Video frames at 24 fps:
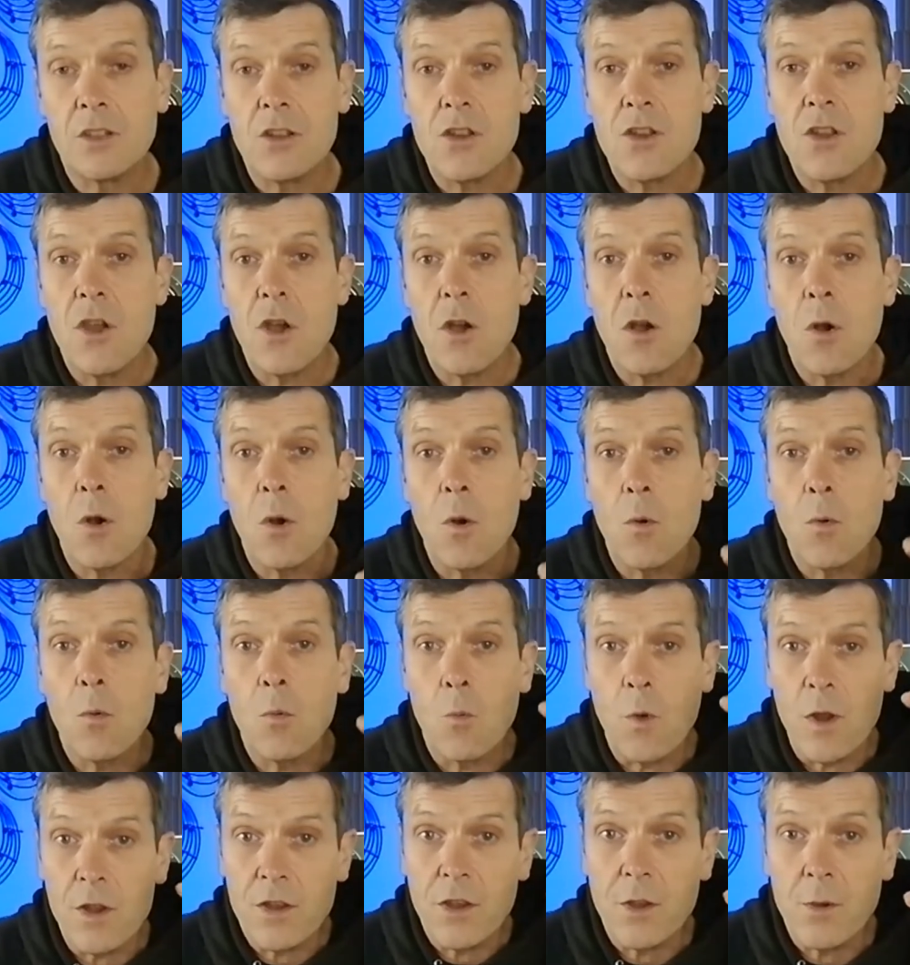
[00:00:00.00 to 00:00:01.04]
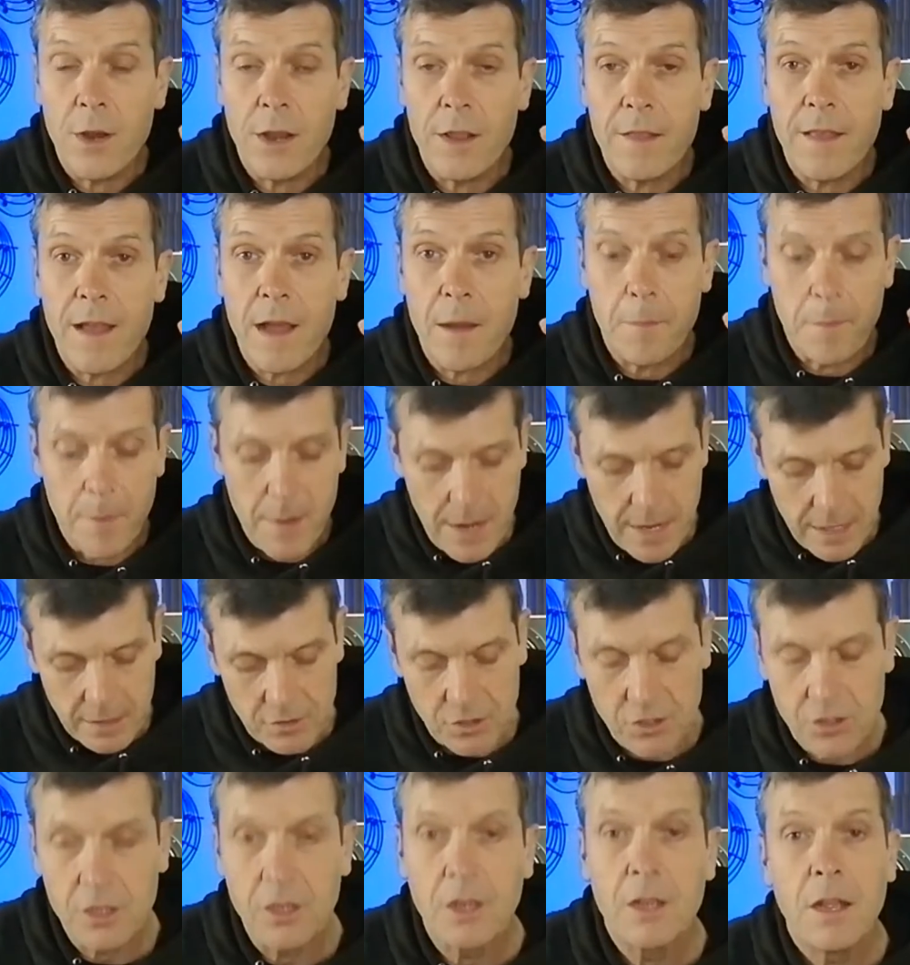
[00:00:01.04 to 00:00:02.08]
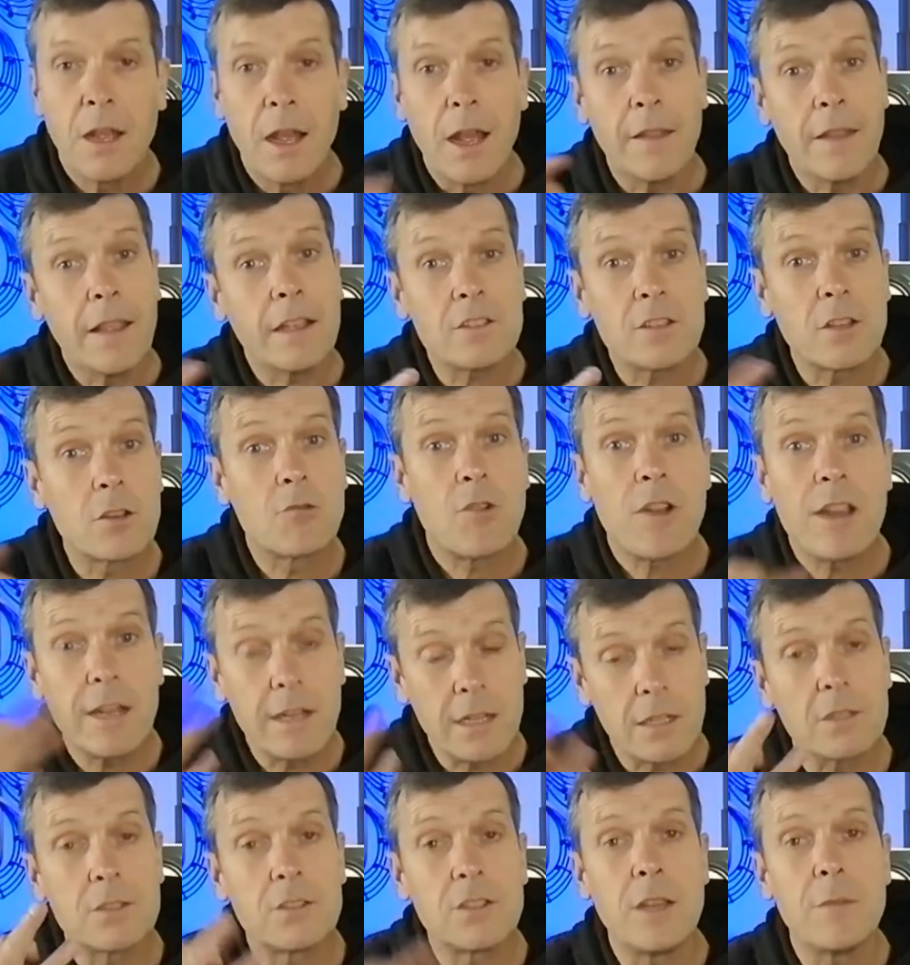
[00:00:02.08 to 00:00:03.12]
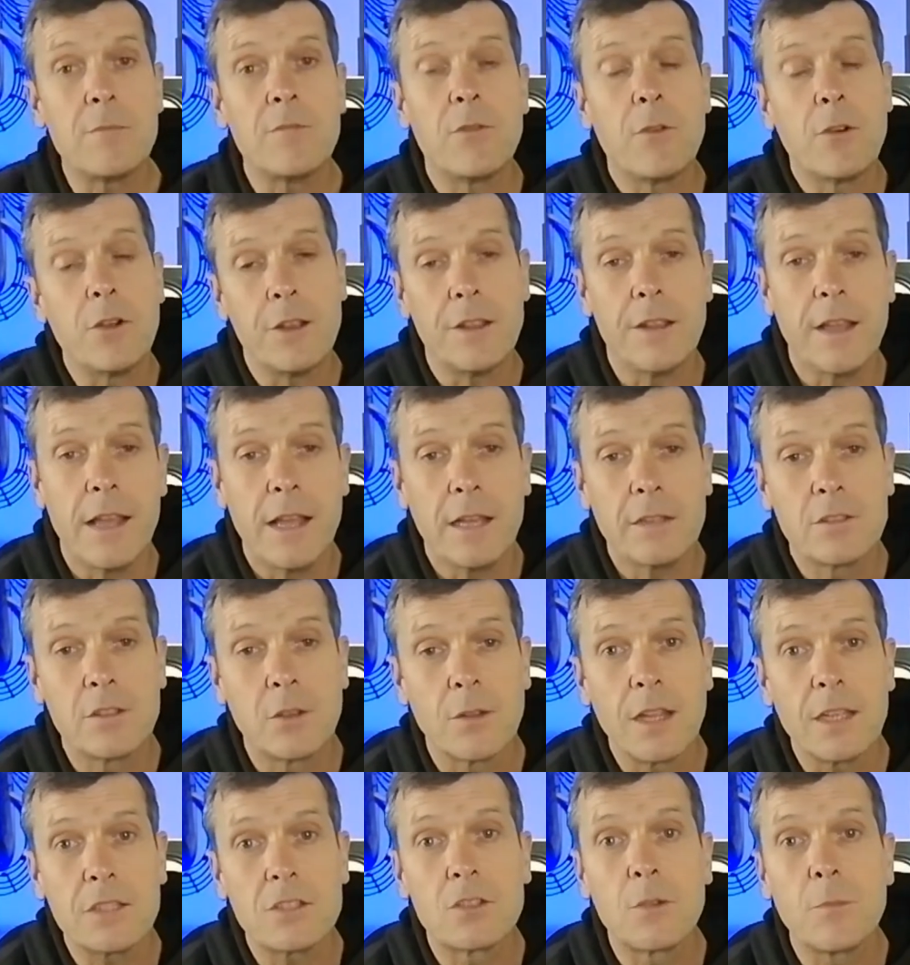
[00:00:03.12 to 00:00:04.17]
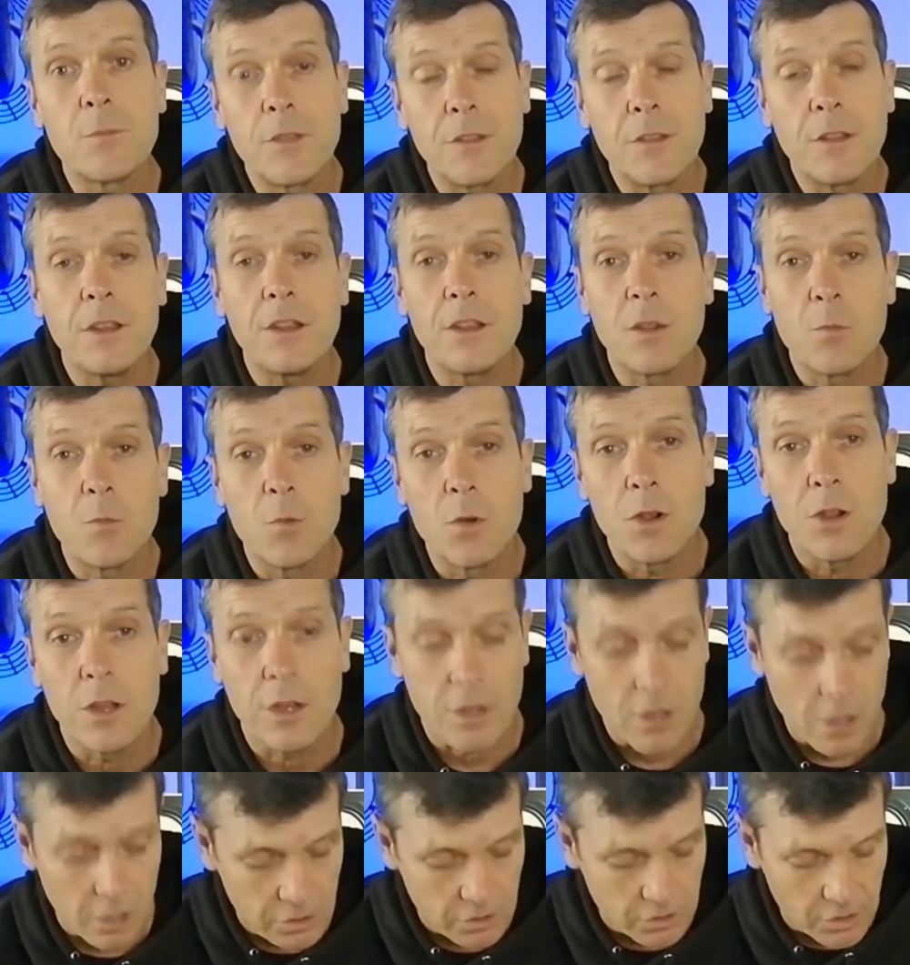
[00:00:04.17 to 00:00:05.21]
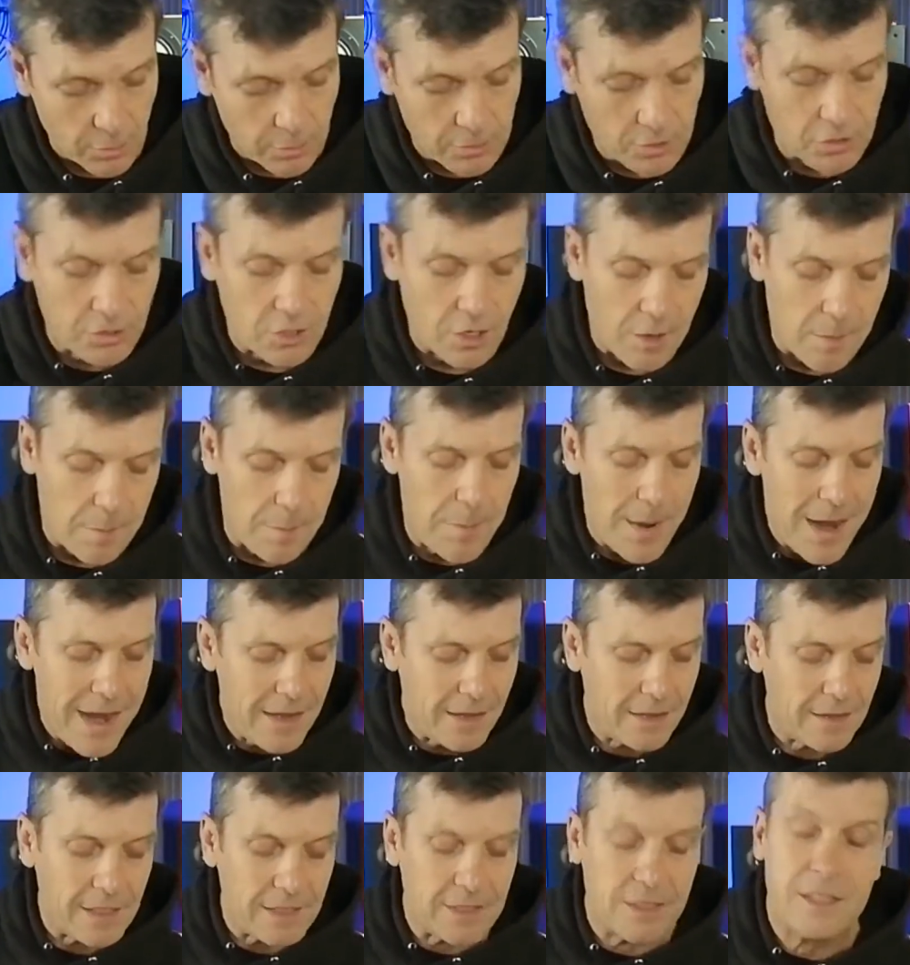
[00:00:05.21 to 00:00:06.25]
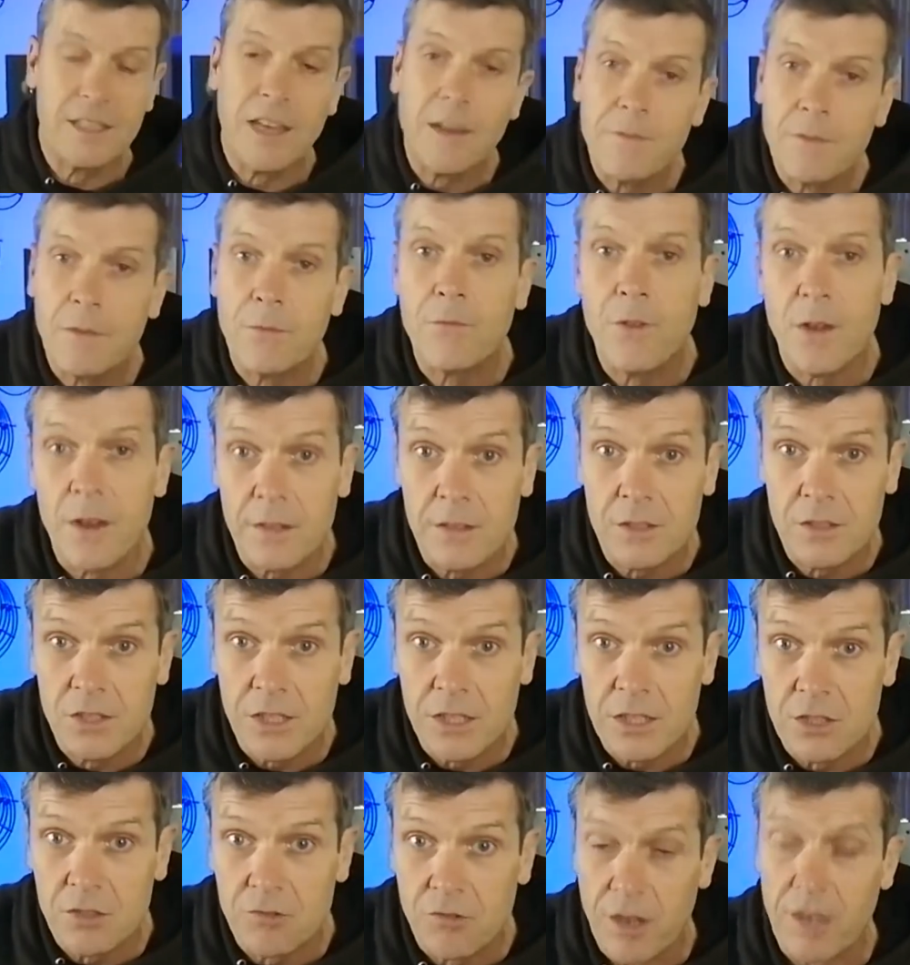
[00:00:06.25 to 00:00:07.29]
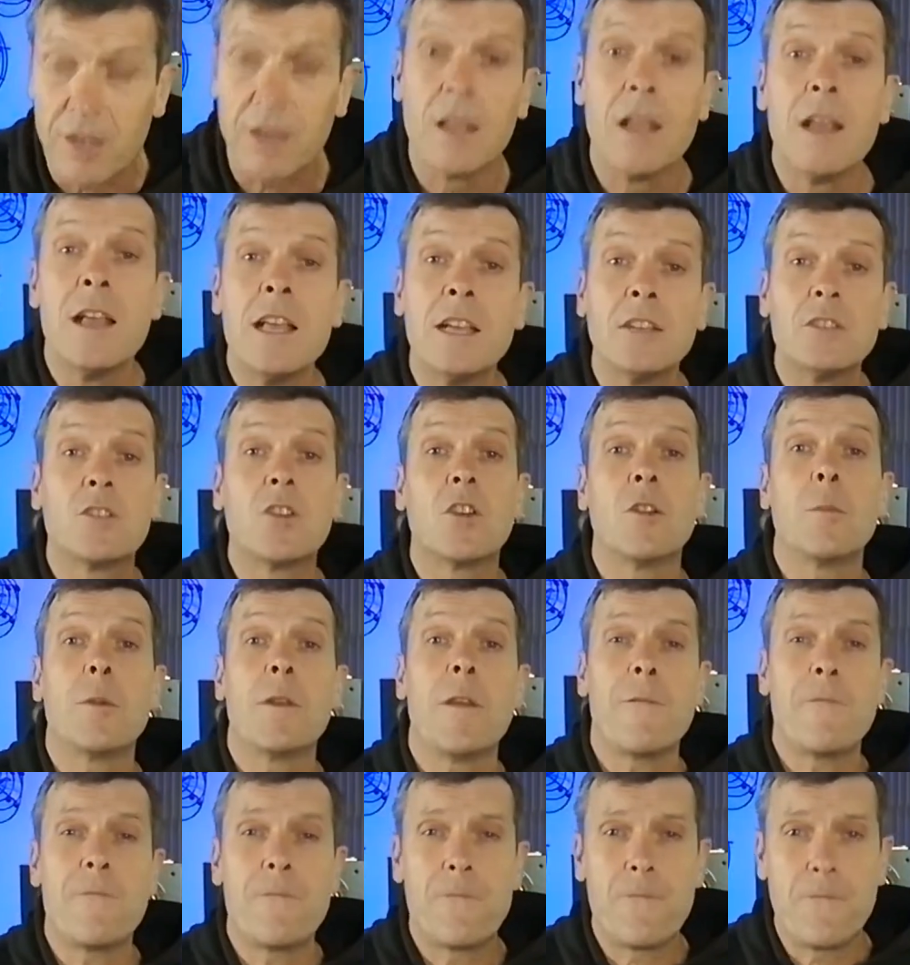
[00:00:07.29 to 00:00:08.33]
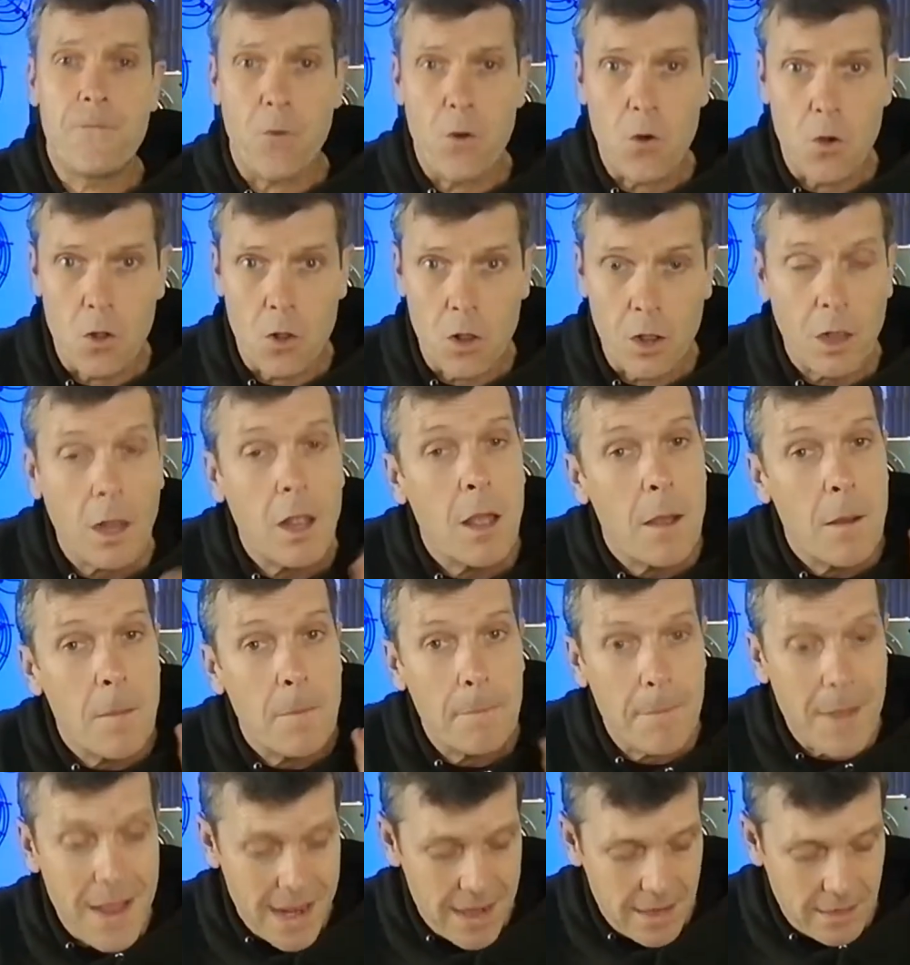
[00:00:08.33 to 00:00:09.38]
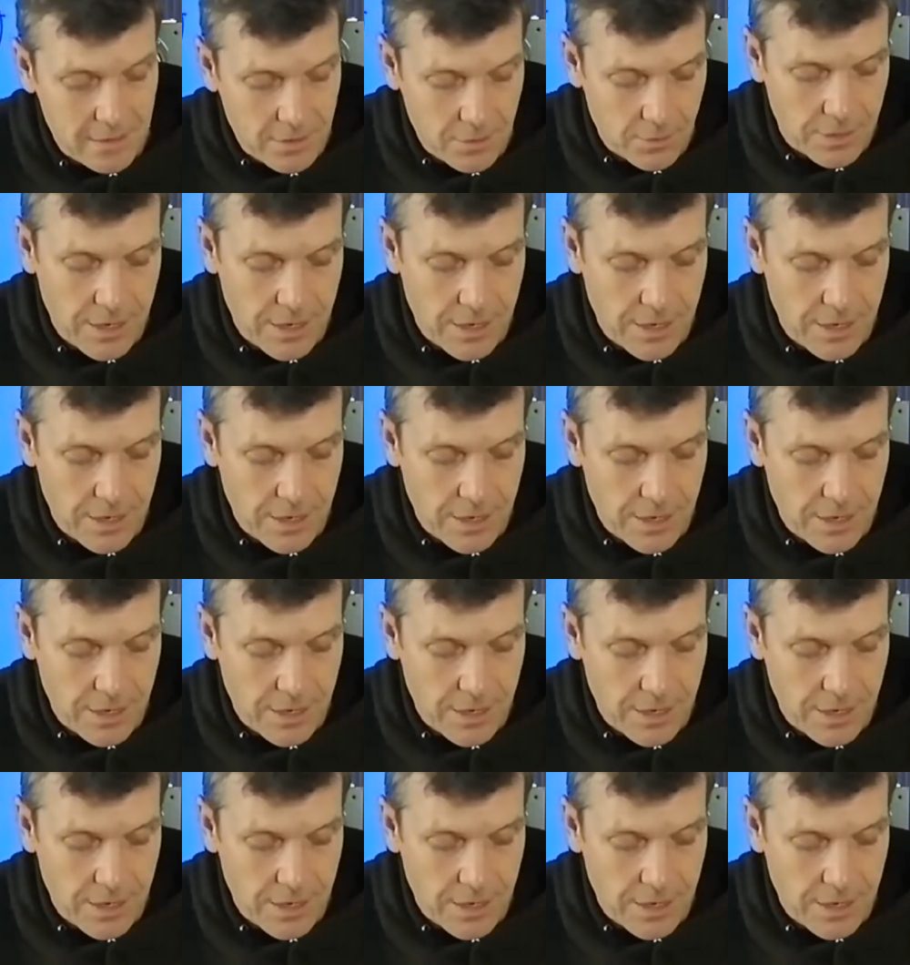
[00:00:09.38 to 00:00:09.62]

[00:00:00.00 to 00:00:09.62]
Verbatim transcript: to know when you hit that pitch. And that's a great little tip for you there. So that's something that you can work on. So we're just going to bend this seventh fret of the G string. It's going to be a full bend,